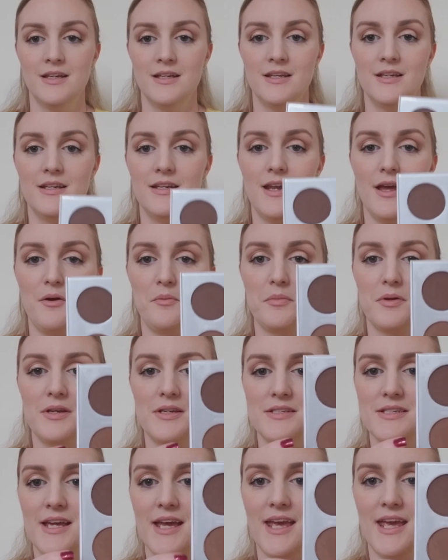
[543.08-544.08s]
Now I'm going to
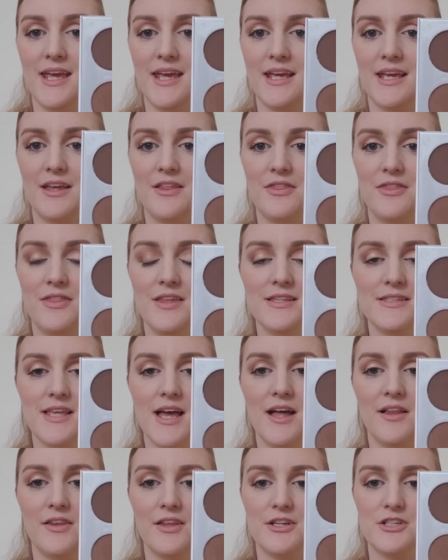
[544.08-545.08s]
take this
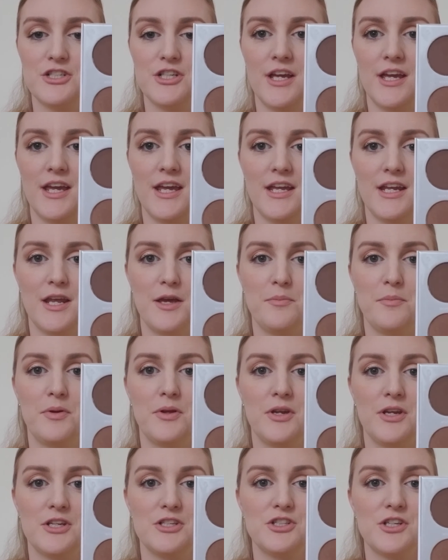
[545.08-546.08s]
highlight shade and put
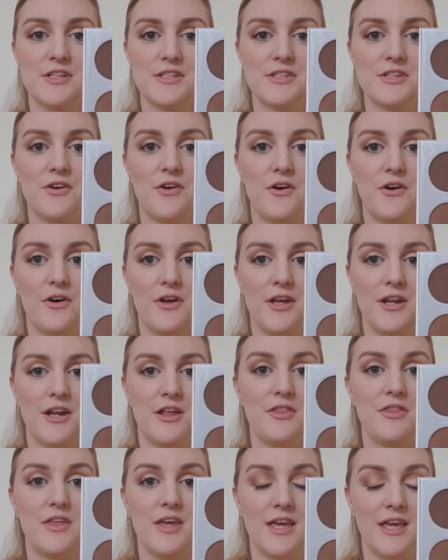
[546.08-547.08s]
it just
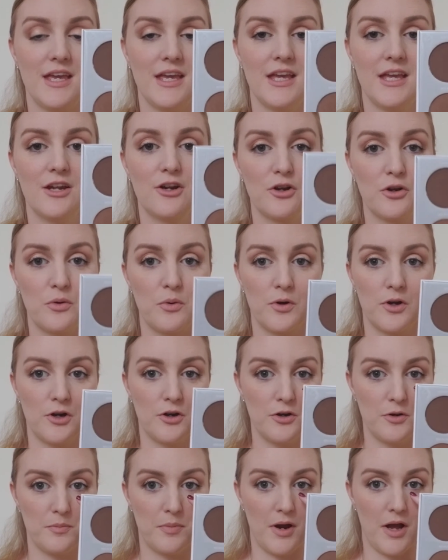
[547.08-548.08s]
on the inner corner
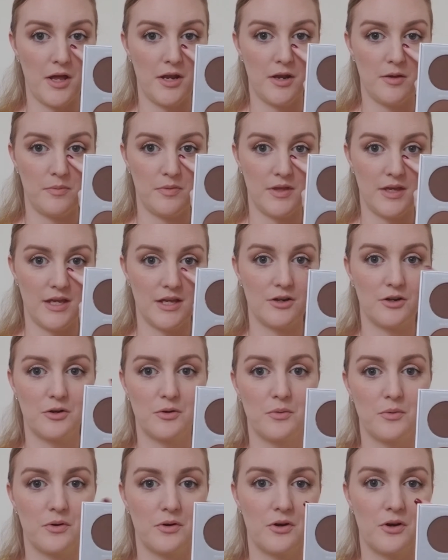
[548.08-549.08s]
to brighten up the inner
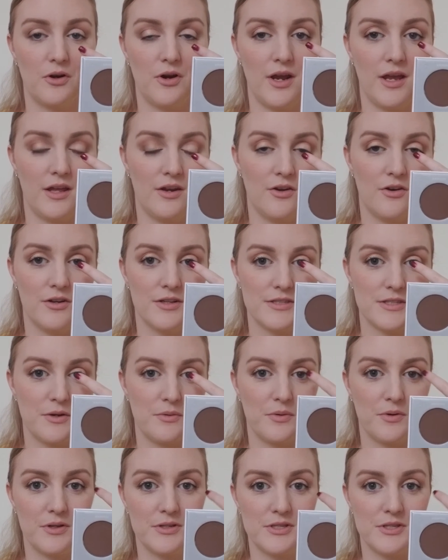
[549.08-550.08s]
corner, and also
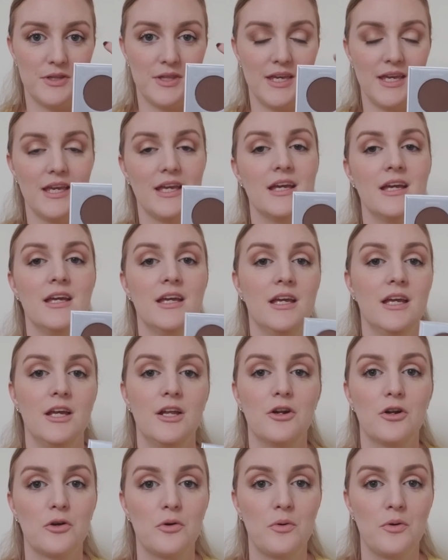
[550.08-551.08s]
onto the
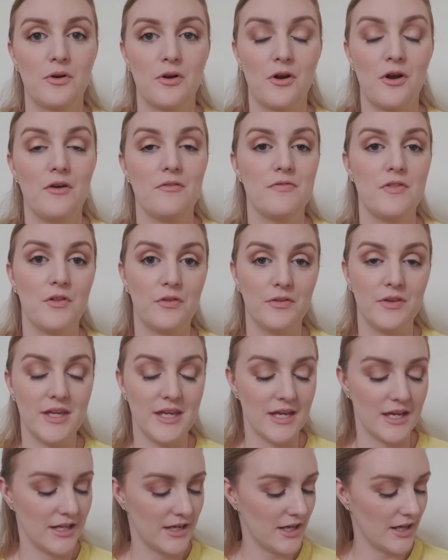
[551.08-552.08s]
inner corner of the
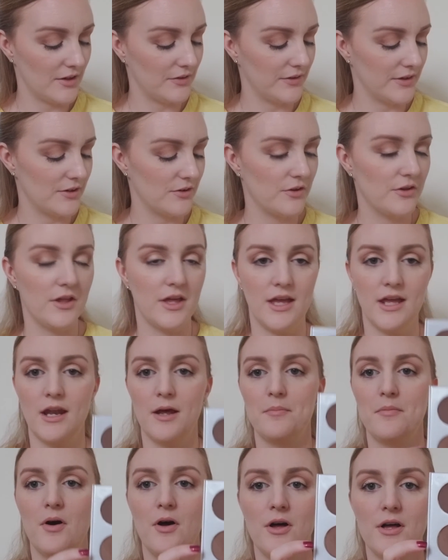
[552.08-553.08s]
lid a little. And
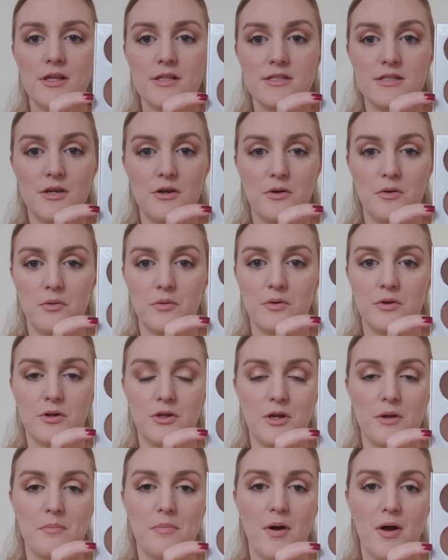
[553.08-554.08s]
I'm also going
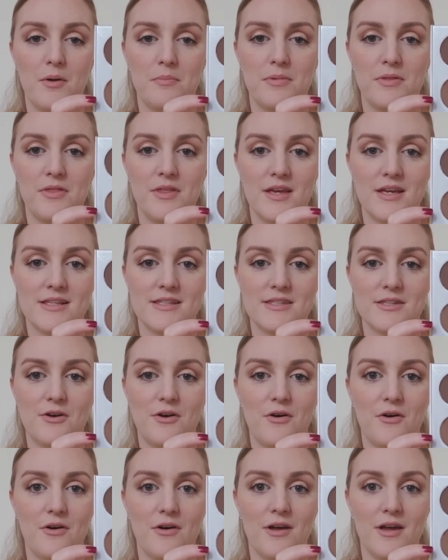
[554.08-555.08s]
to pop this
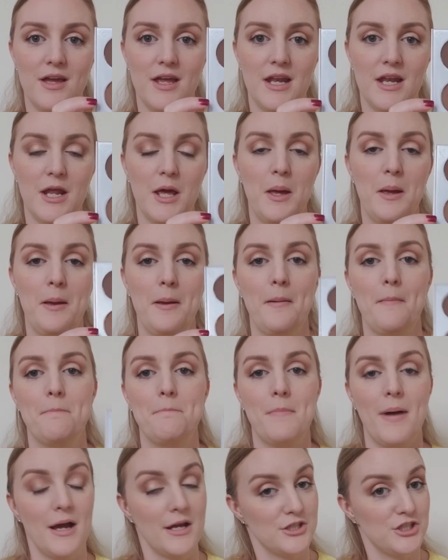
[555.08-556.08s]
on
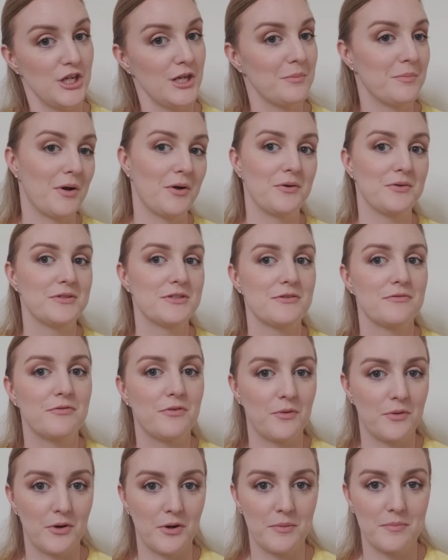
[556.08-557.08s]
my cheekbones
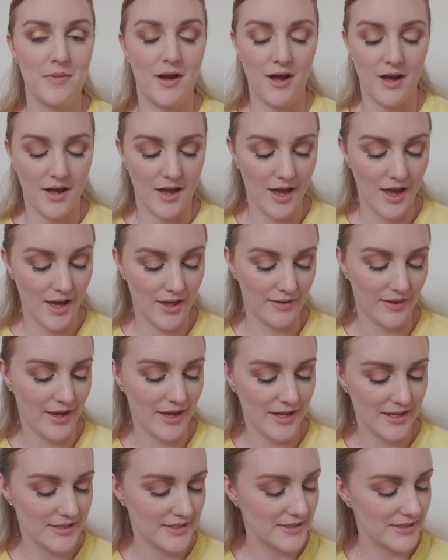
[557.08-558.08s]
for my
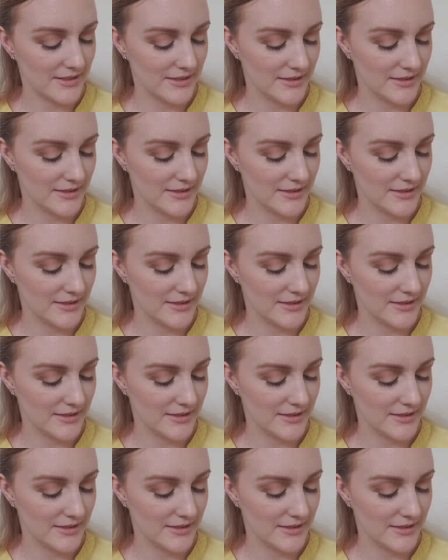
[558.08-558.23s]
highlight.